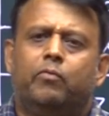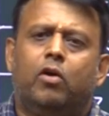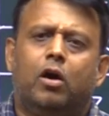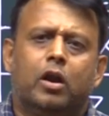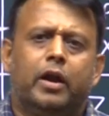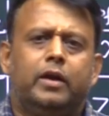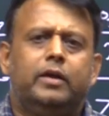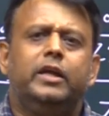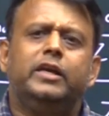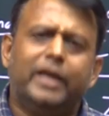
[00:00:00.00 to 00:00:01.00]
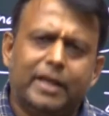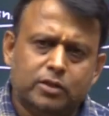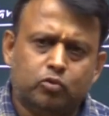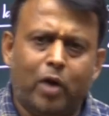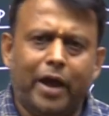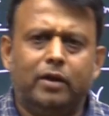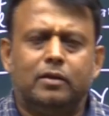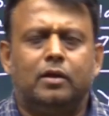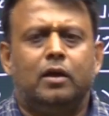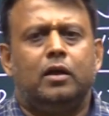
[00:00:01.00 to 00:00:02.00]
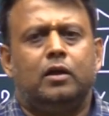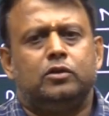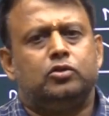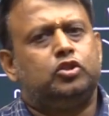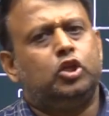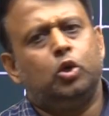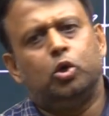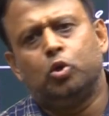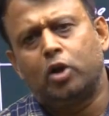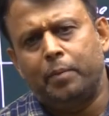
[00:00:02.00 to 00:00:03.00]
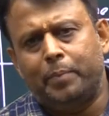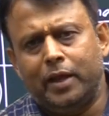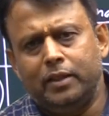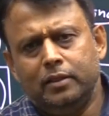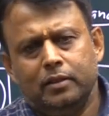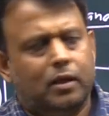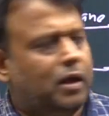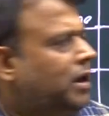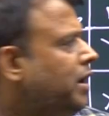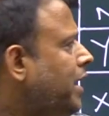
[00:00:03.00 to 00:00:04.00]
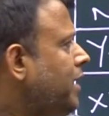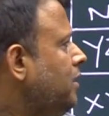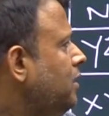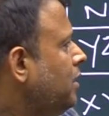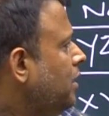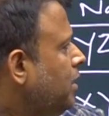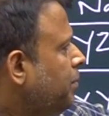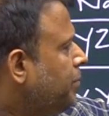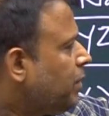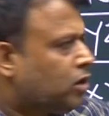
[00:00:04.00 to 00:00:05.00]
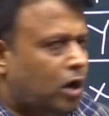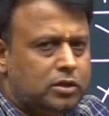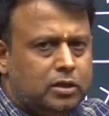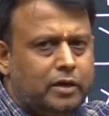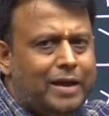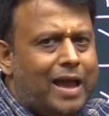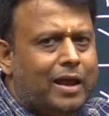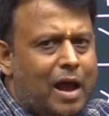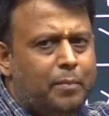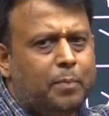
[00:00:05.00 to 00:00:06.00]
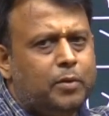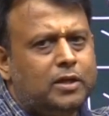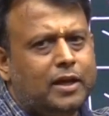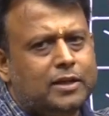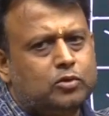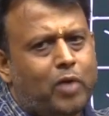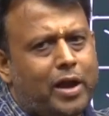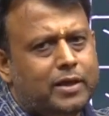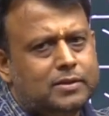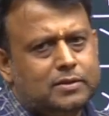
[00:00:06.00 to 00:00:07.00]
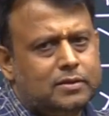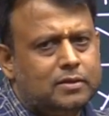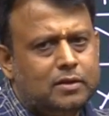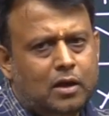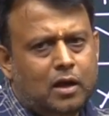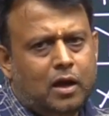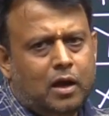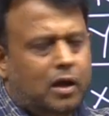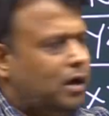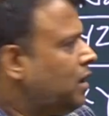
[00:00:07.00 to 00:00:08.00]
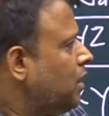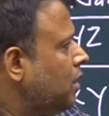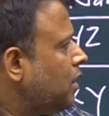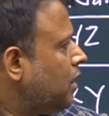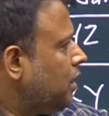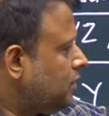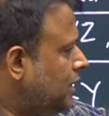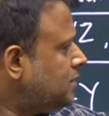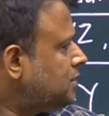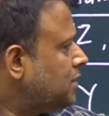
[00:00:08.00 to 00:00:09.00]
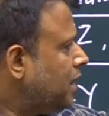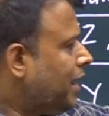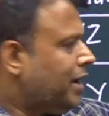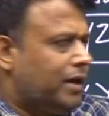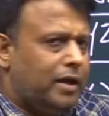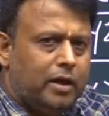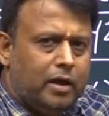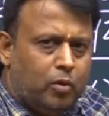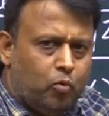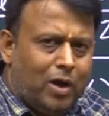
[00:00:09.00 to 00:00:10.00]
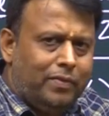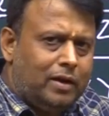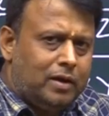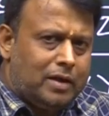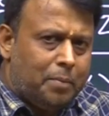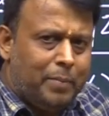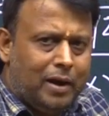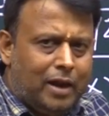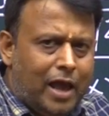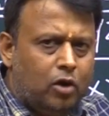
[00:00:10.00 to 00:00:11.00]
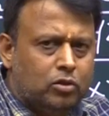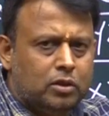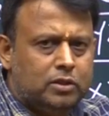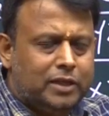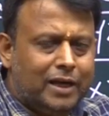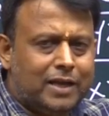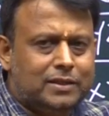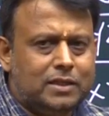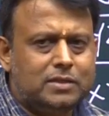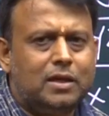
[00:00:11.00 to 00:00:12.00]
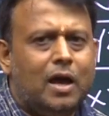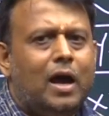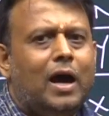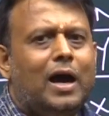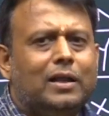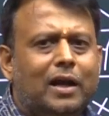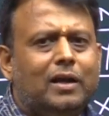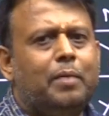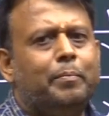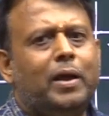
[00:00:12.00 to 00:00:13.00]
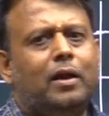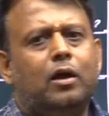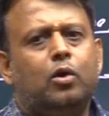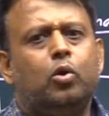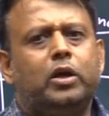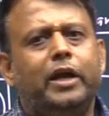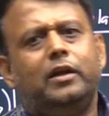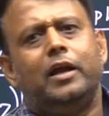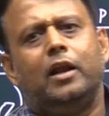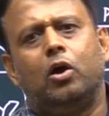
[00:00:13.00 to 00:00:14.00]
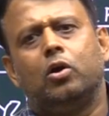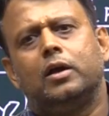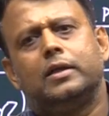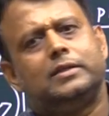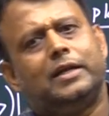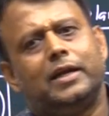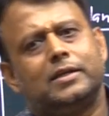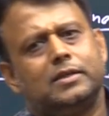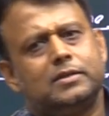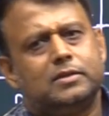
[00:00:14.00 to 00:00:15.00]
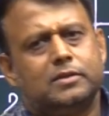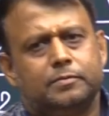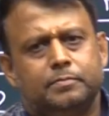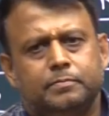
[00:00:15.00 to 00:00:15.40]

For dz square, 0 nodal plane, and because diagram of dz square is this, and one dumbbell lie on z-axis, other dumbbell rotate along z-axis.